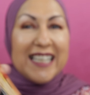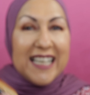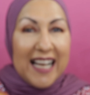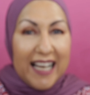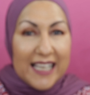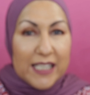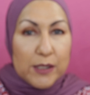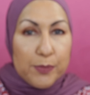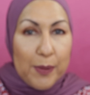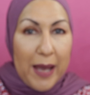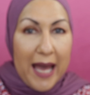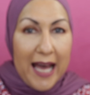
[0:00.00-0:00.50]
a
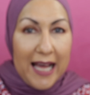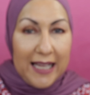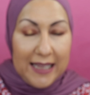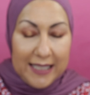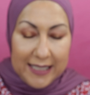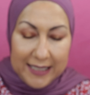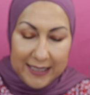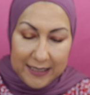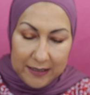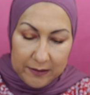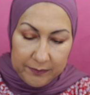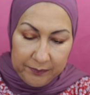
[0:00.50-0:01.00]
nice
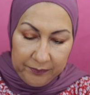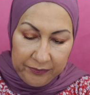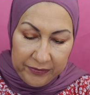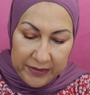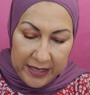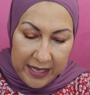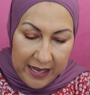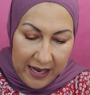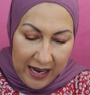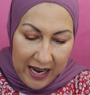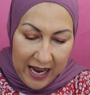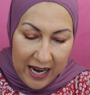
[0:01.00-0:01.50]
palette.
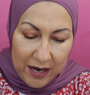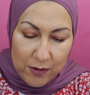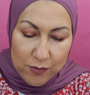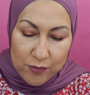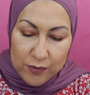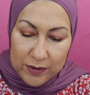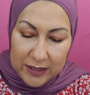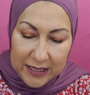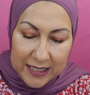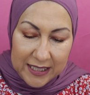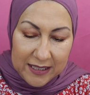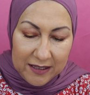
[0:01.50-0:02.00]
I
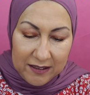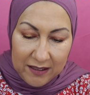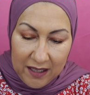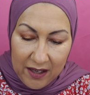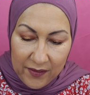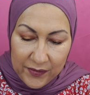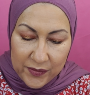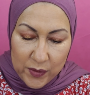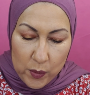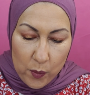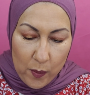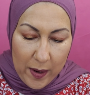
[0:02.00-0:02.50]
really
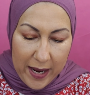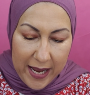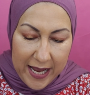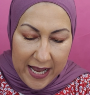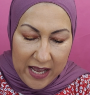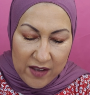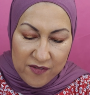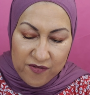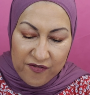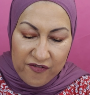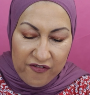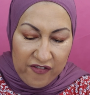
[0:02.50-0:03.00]
love the way
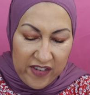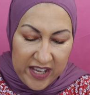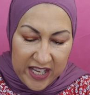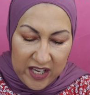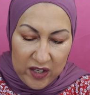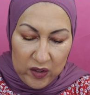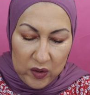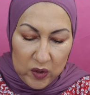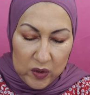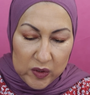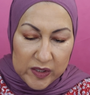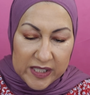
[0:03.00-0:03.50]
it
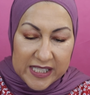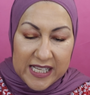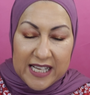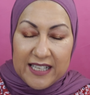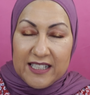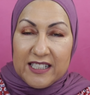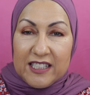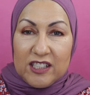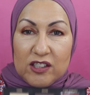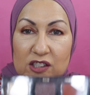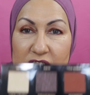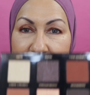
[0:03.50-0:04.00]
feels
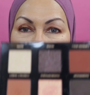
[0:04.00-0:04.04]
and you